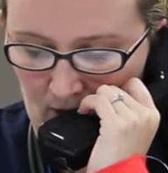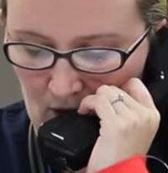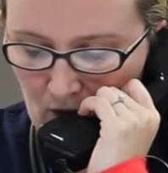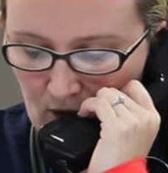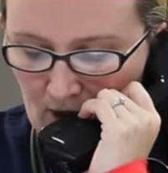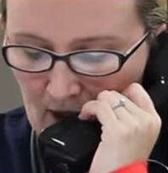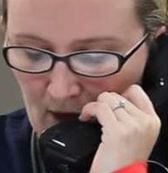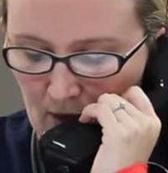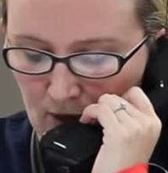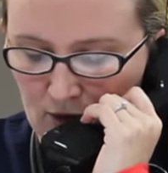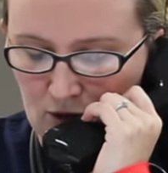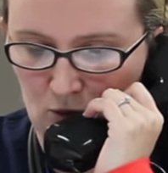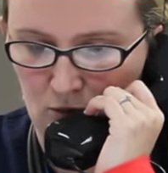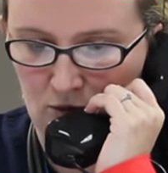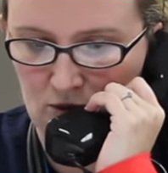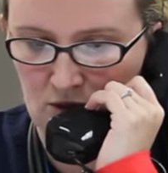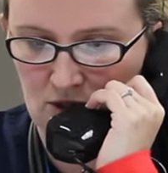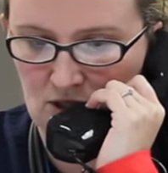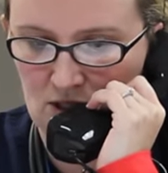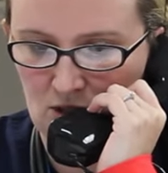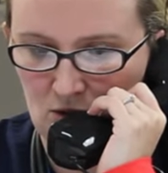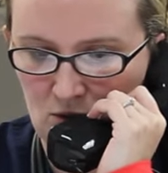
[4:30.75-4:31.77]
Okay, so we'll
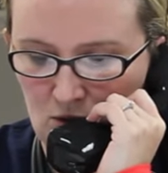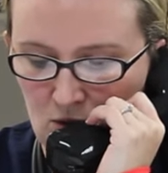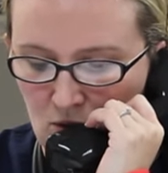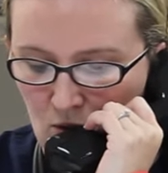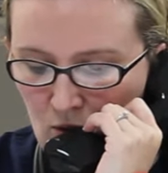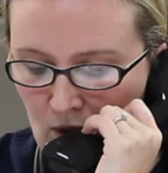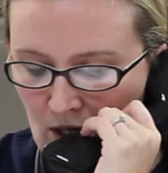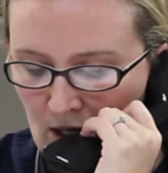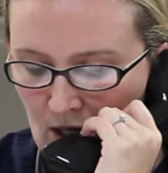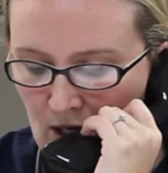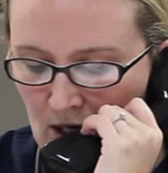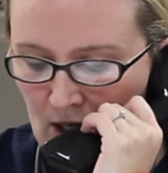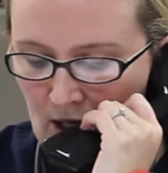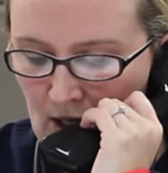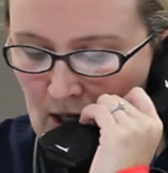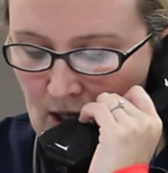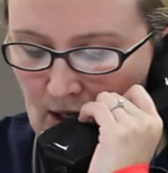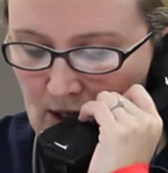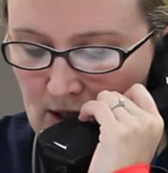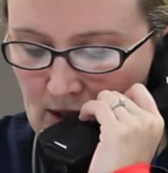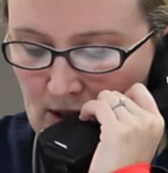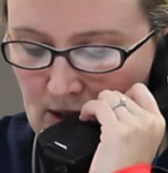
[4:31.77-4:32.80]
see you...
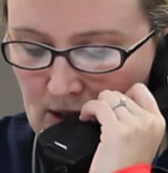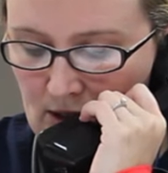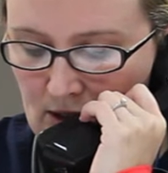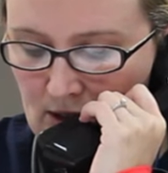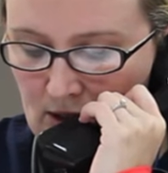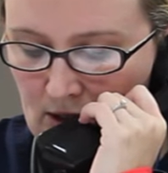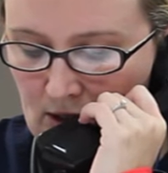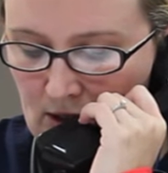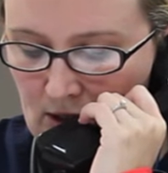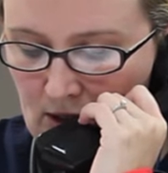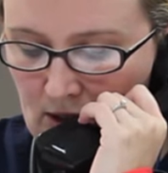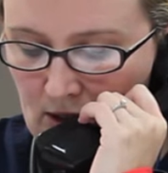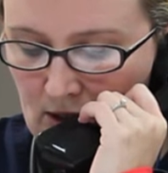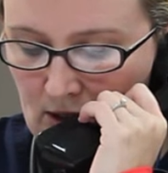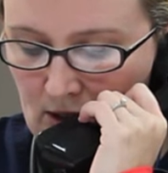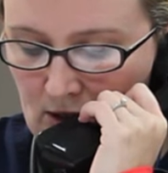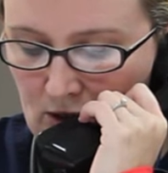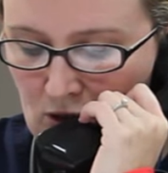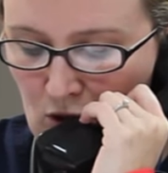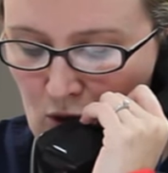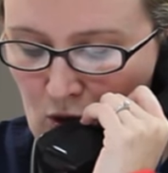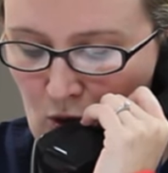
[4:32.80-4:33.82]

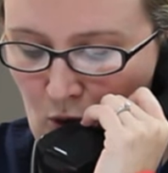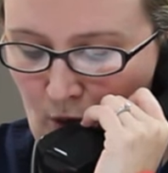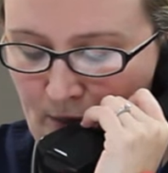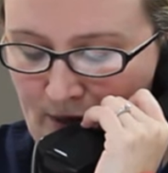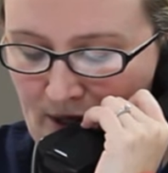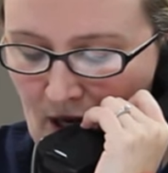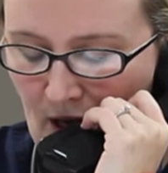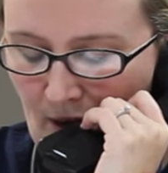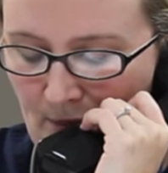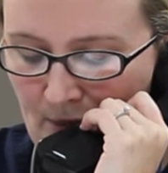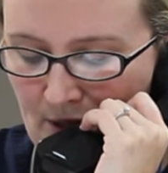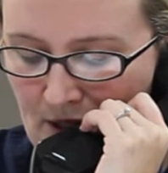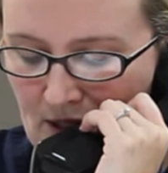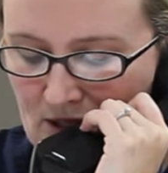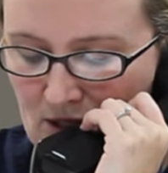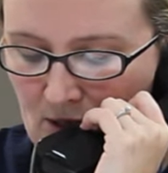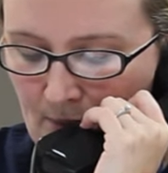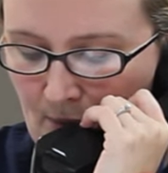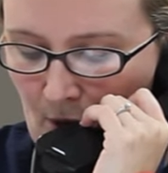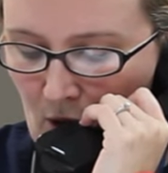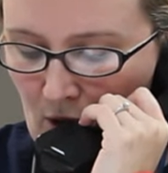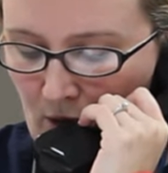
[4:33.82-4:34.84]
So you will be coming in
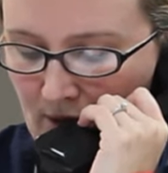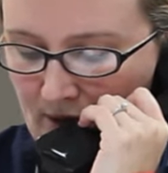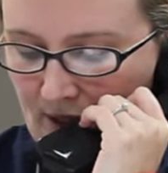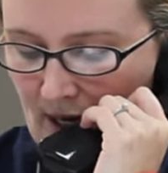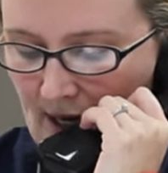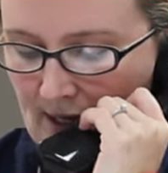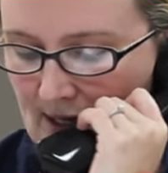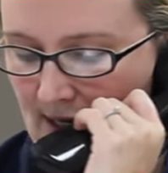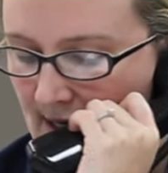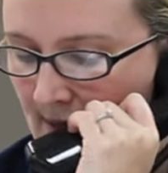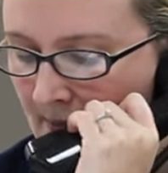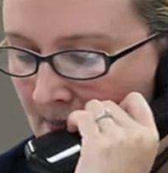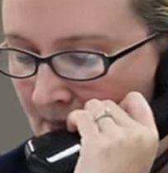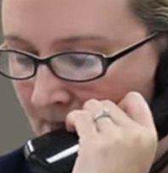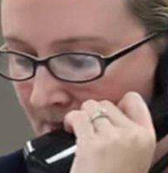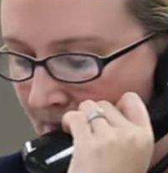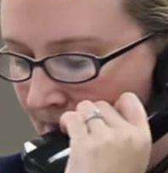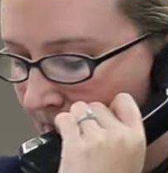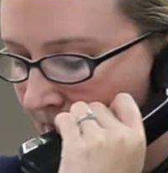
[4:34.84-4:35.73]
tomorrow at 9 a.m.?